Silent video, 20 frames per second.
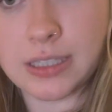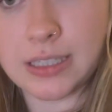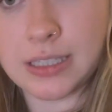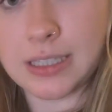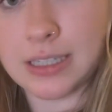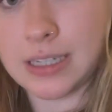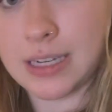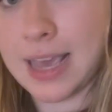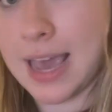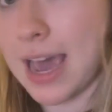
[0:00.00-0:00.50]

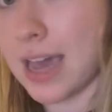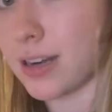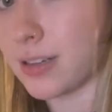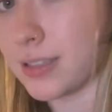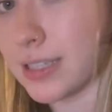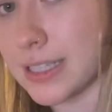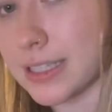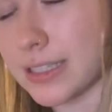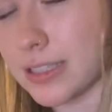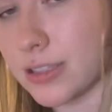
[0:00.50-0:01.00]
and
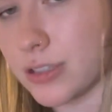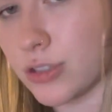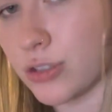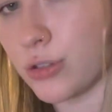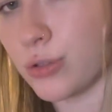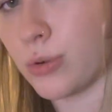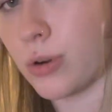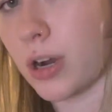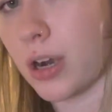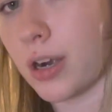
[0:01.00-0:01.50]
adolescents
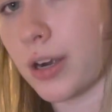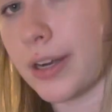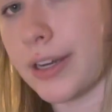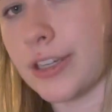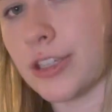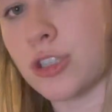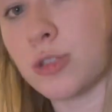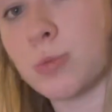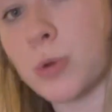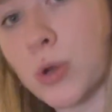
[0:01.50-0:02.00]
who are
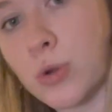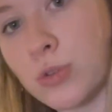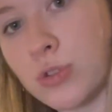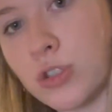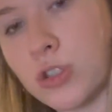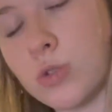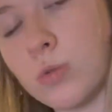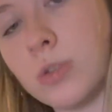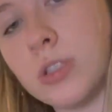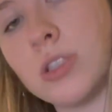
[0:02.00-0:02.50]

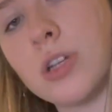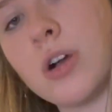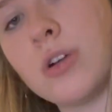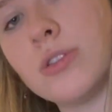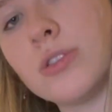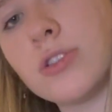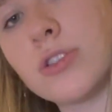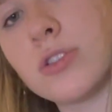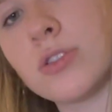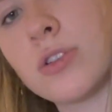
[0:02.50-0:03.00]
exposed to
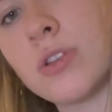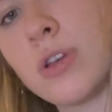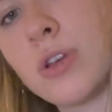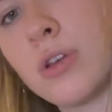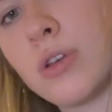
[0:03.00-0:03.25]
adults